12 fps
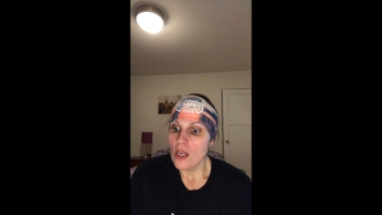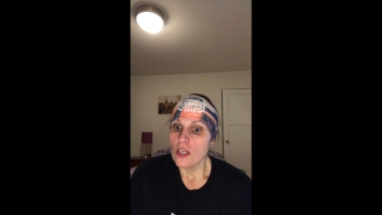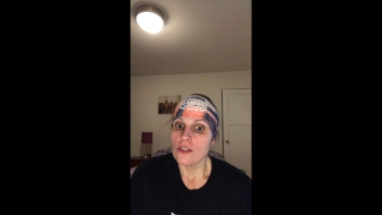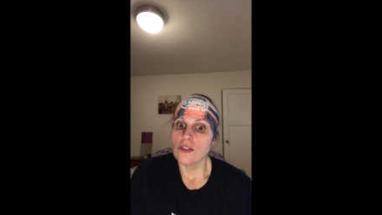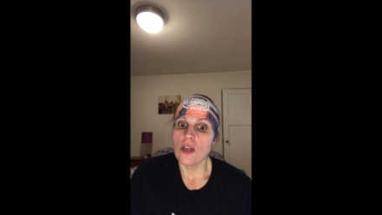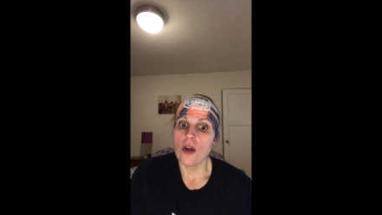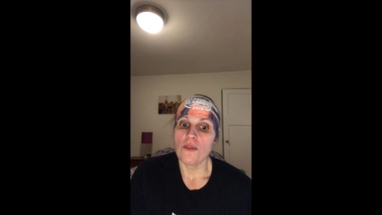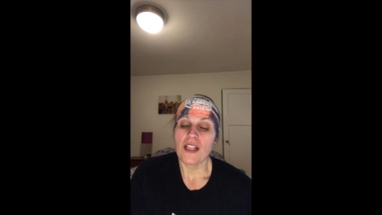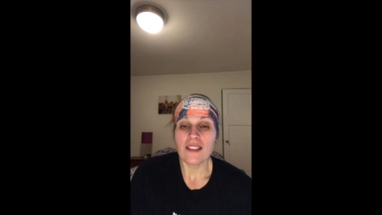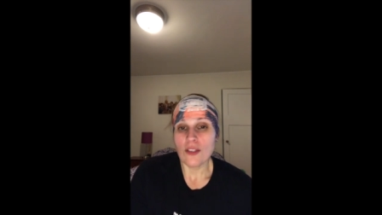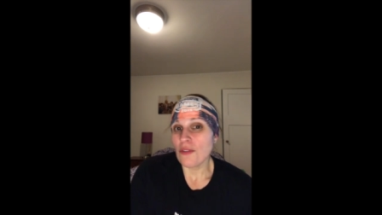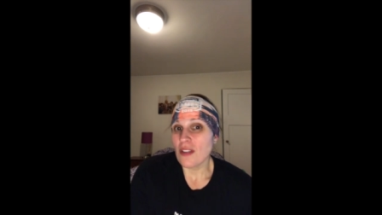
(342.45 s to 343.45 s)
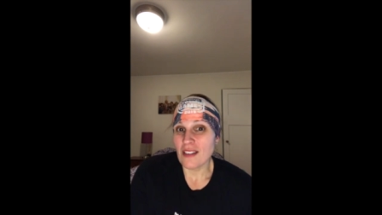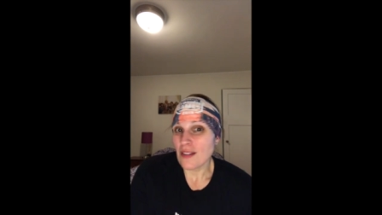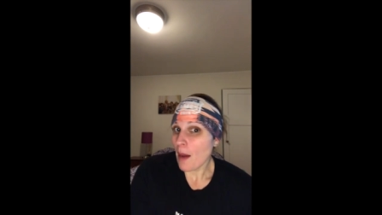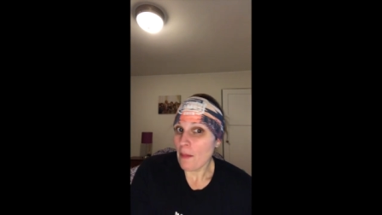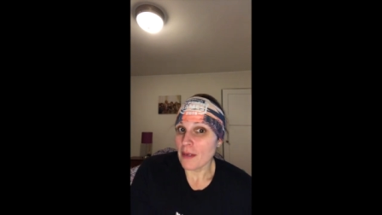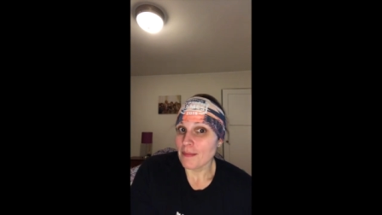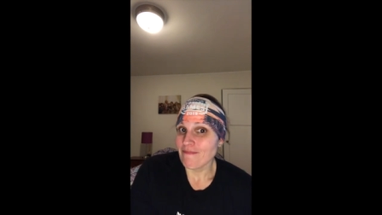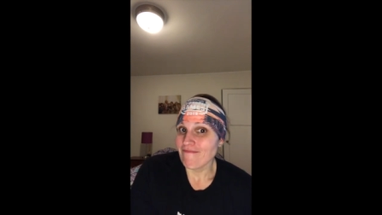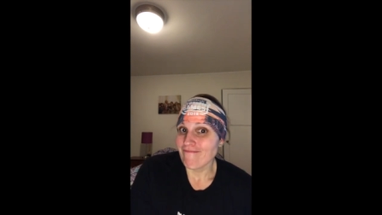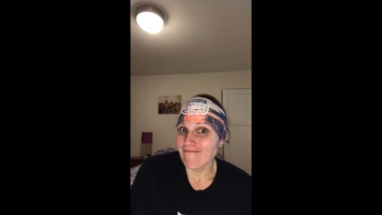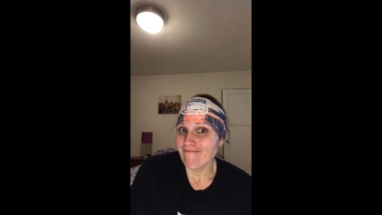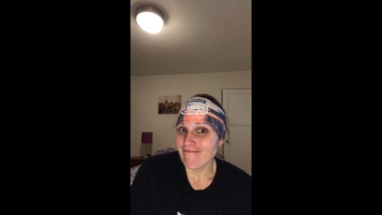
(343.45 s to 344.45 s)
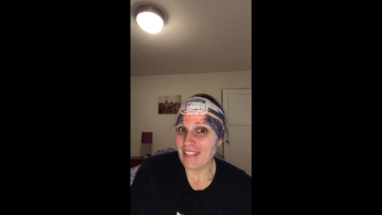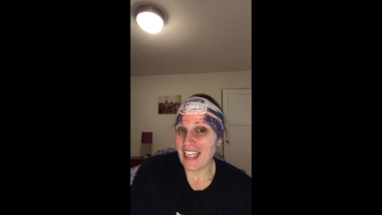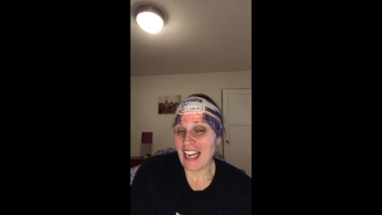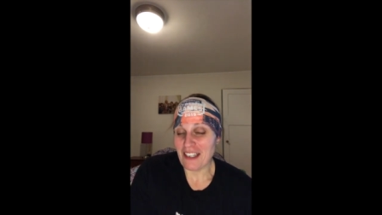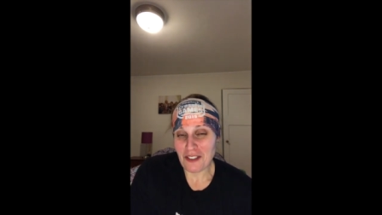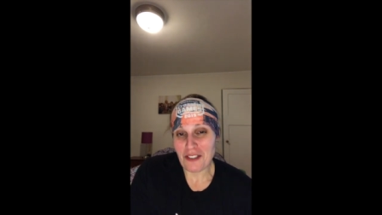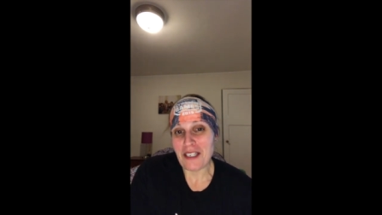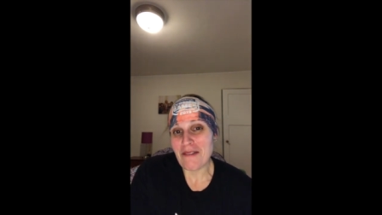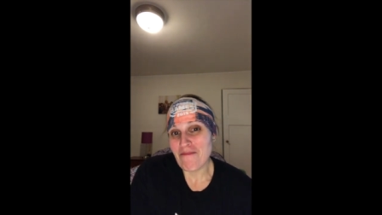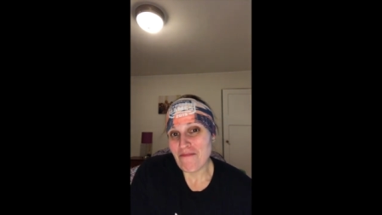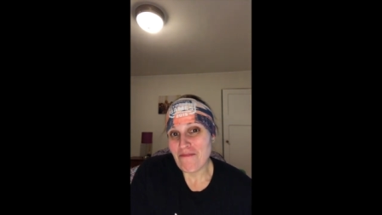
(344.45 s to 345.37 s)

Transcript: so that's the only thing stopping him actually